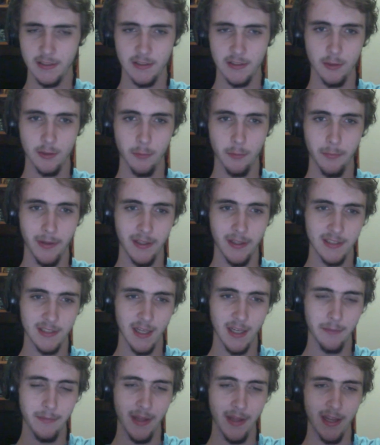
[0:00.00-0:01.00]
So by the
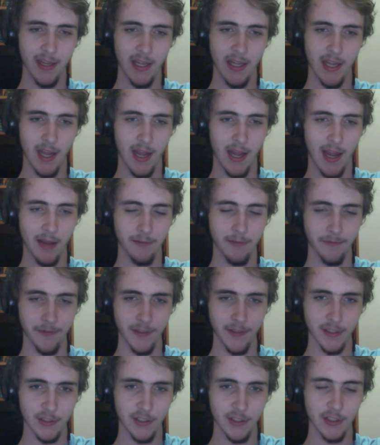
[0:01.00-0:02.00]
time they
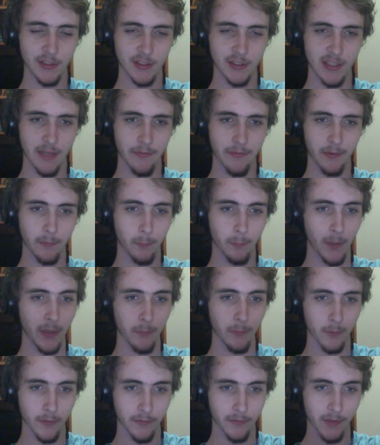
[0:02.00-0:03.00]
finished year 7, we
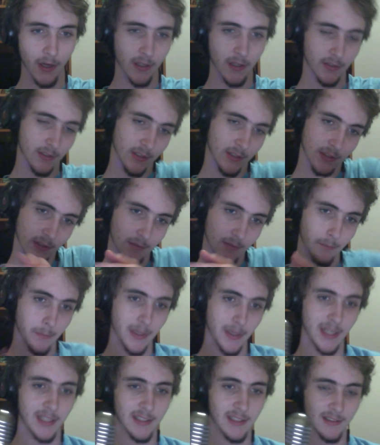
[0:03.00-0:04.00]
would have gotten
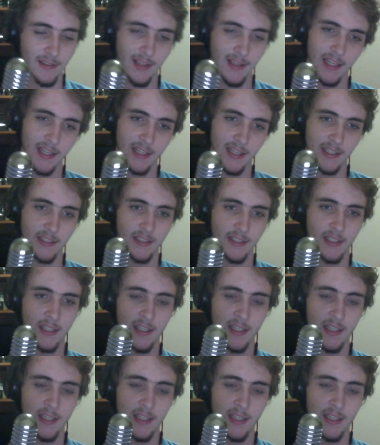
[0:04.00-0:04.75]
me, Lakin,